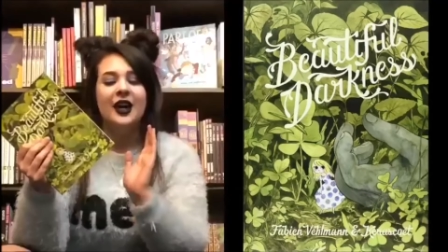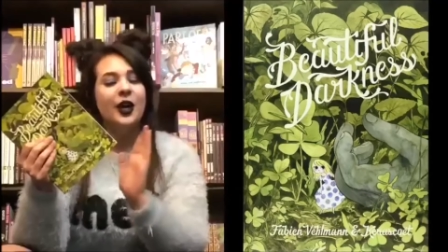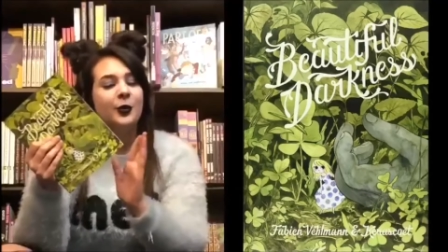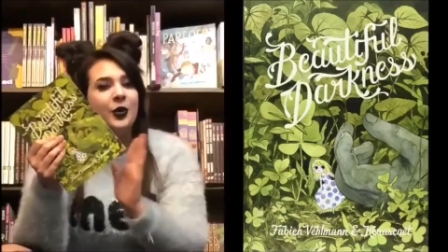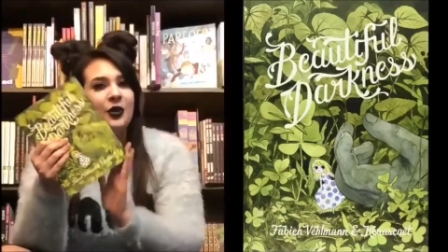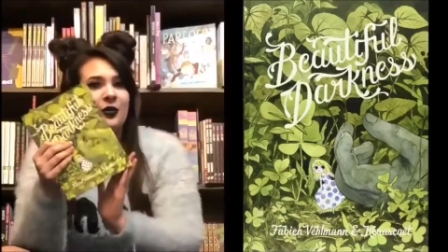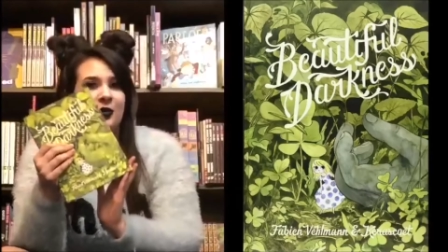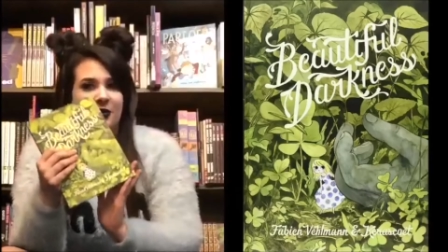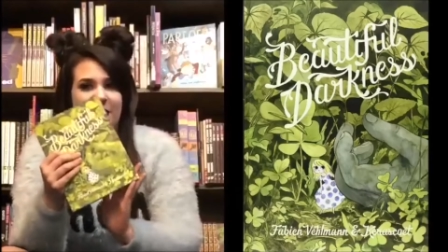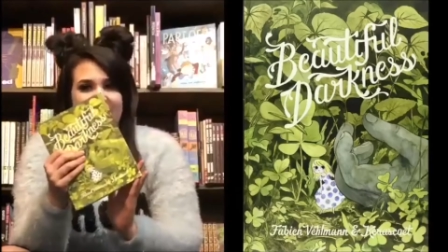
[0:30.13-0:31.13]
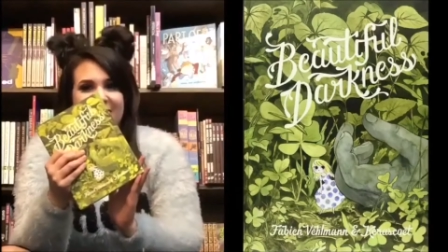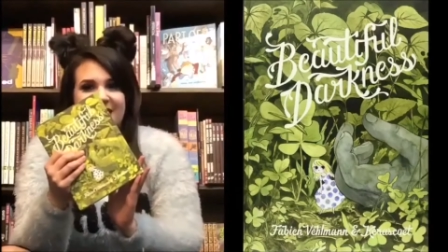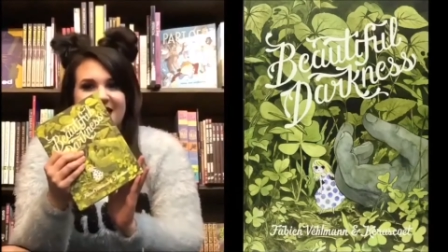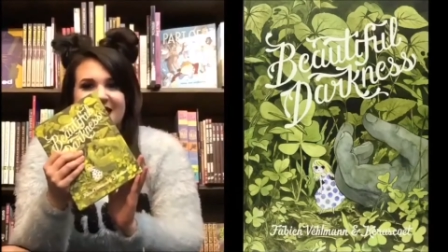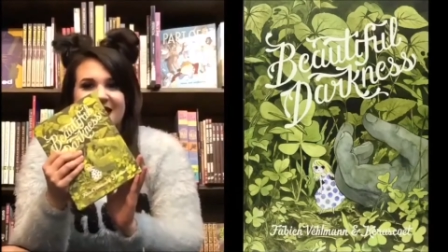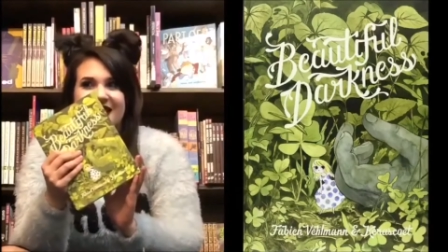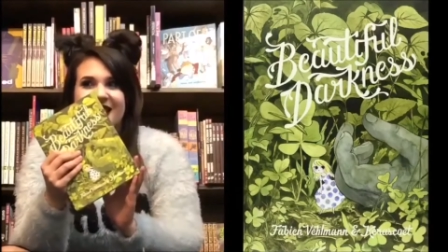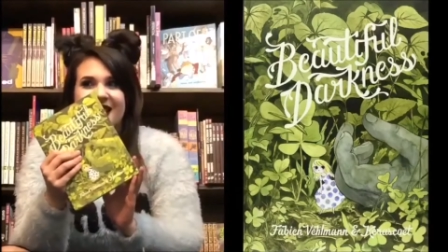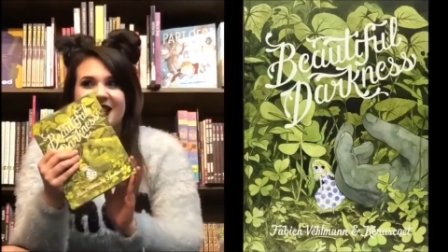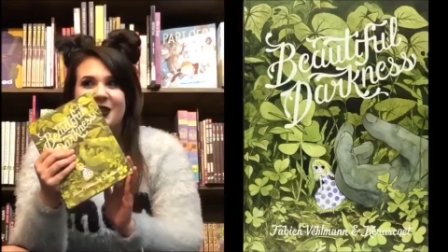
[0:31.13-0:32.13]
A beautiful read,
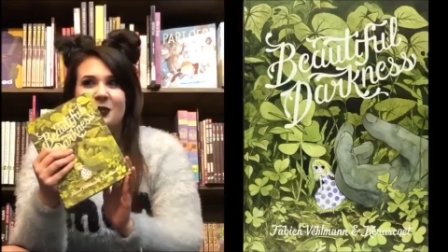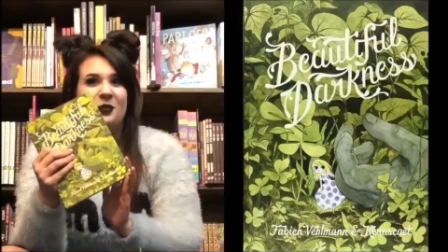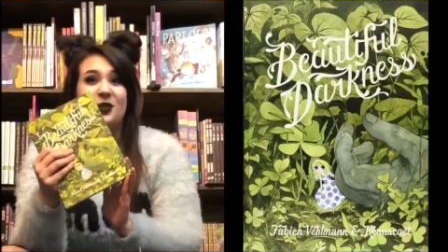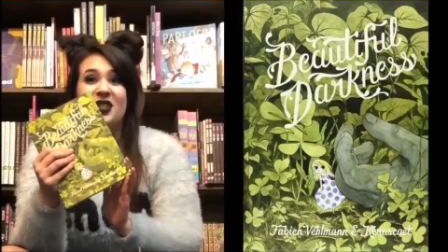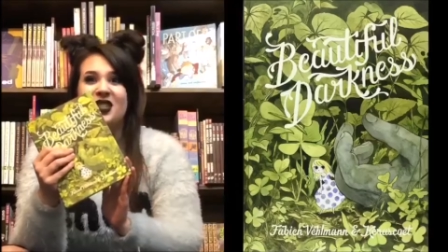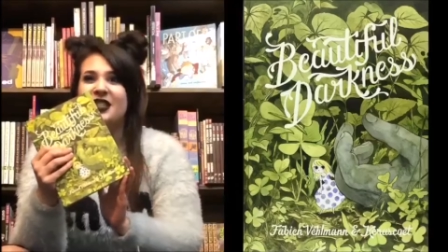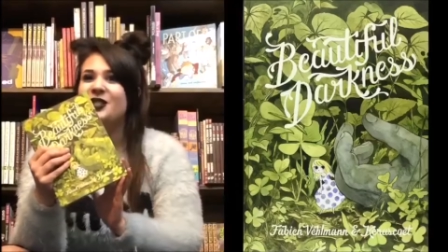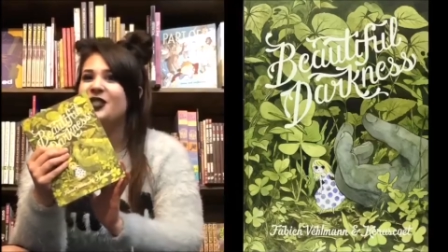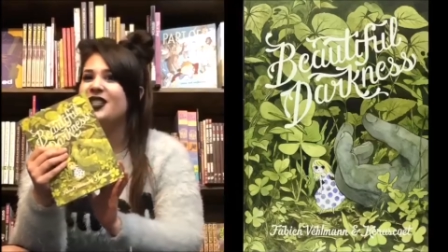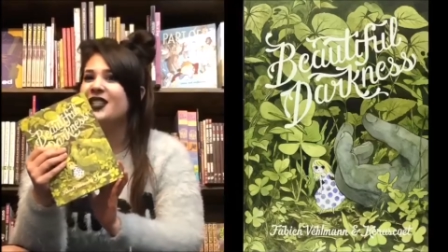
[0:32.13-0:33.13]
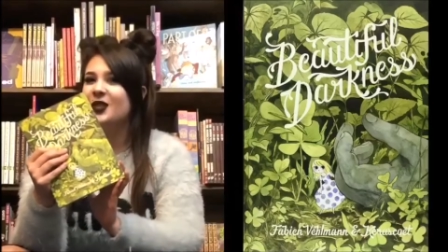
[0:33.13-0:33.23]
but seriously